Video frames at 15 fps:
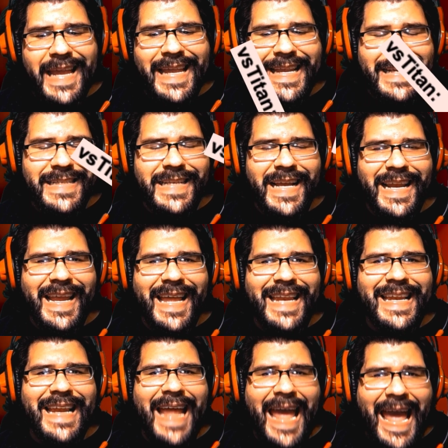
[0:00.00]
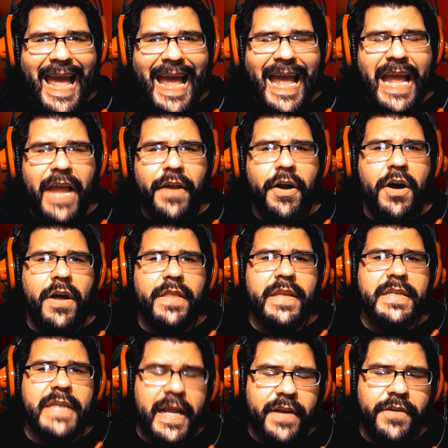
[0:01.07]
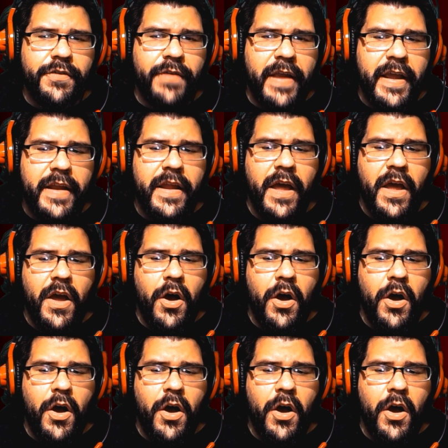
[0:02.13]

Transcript: He is going to get an A on the Titan grade.